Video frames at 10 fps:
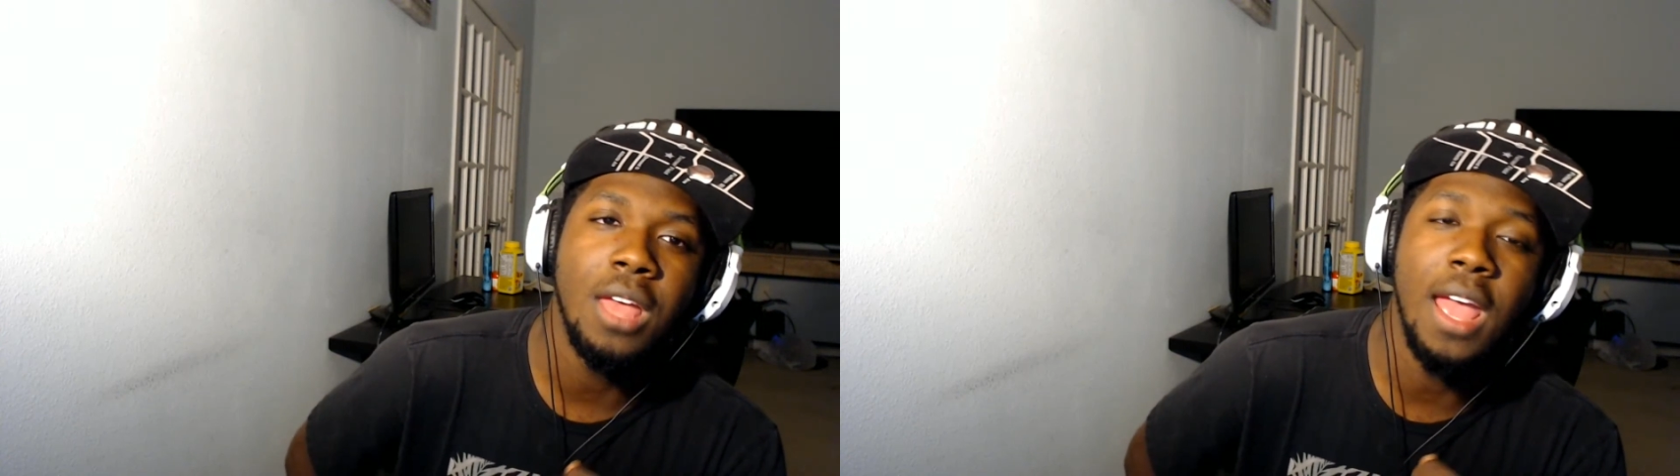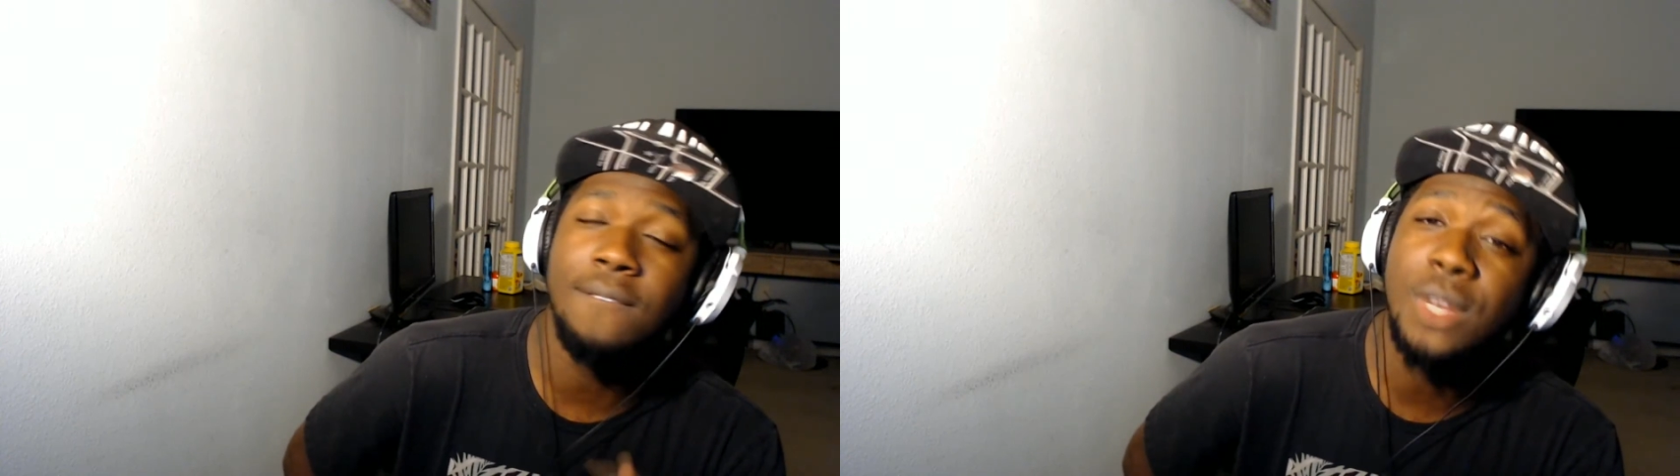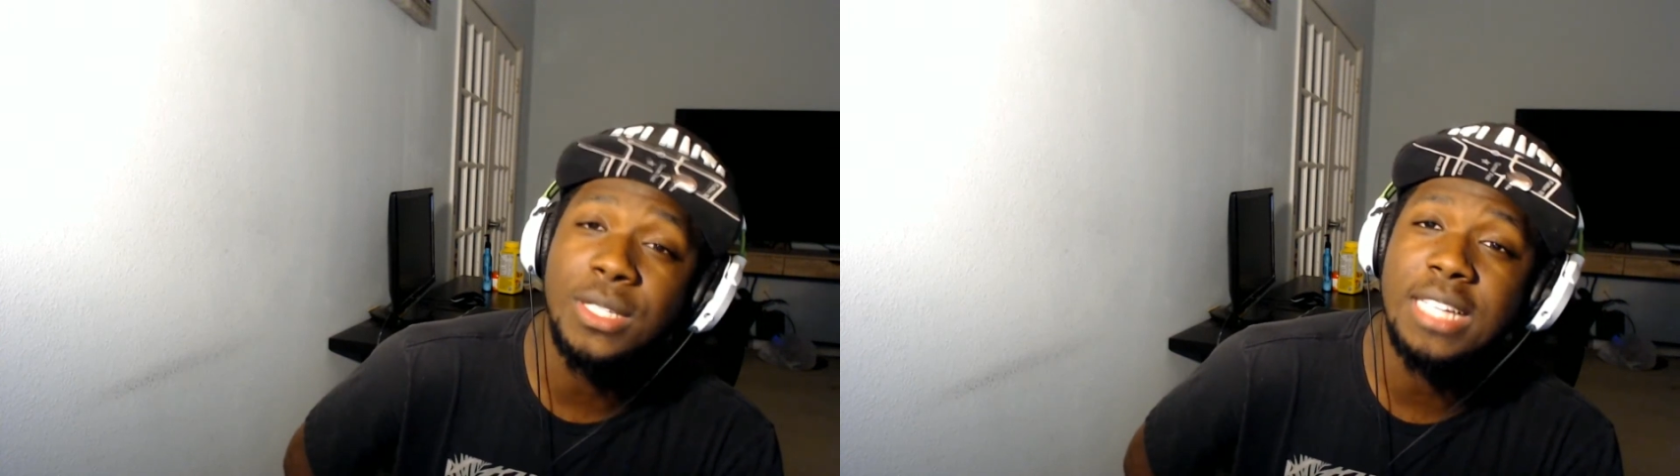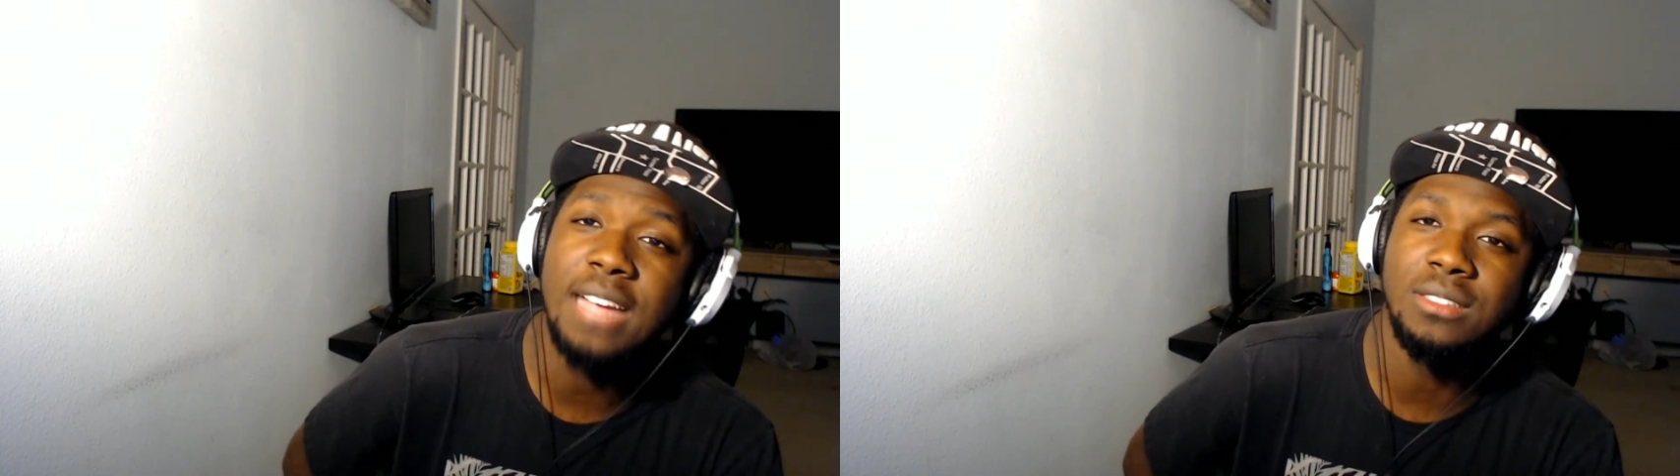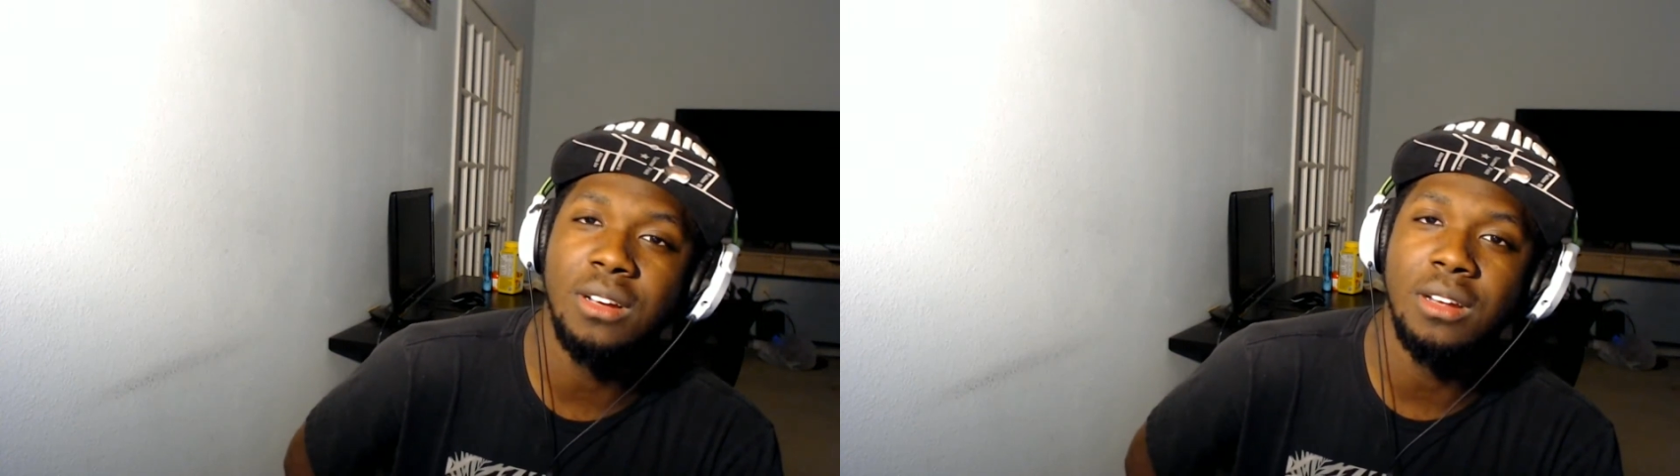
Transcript: emphasize on.